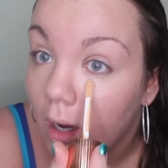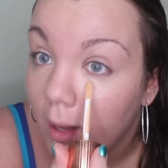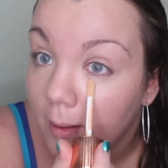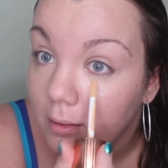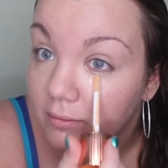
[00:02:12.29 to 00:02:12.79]

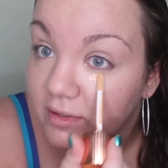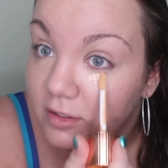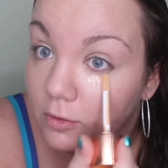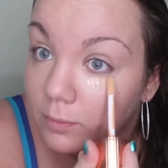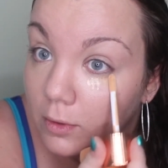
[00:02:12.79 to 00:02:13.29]
I thought it was
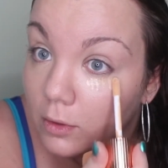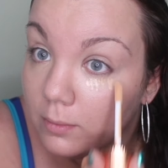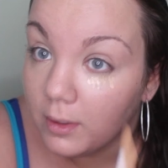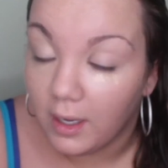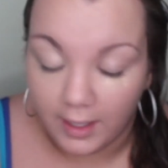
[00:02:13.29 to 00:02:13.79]
super
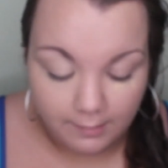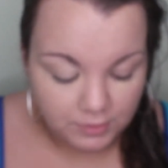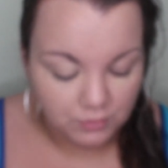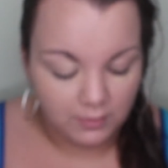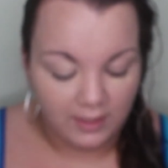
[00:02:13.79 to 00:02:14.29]

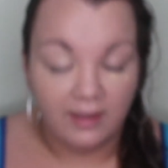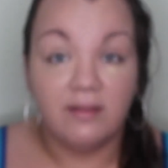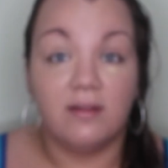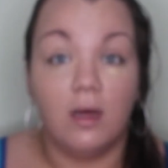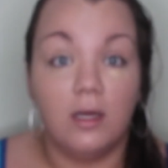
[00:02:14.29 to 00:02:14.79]
overhyped when I
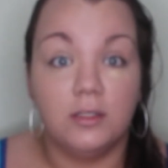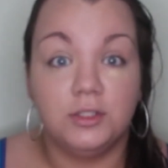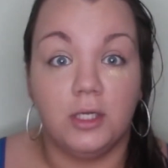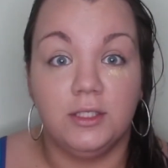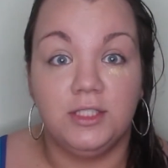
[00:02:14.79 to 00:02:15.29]
saw
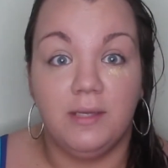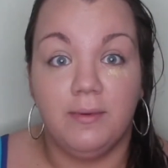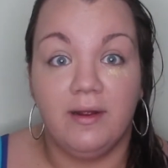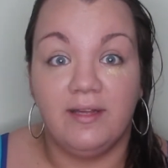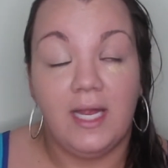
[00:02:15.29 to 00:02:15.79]
Charlotte Tilbury's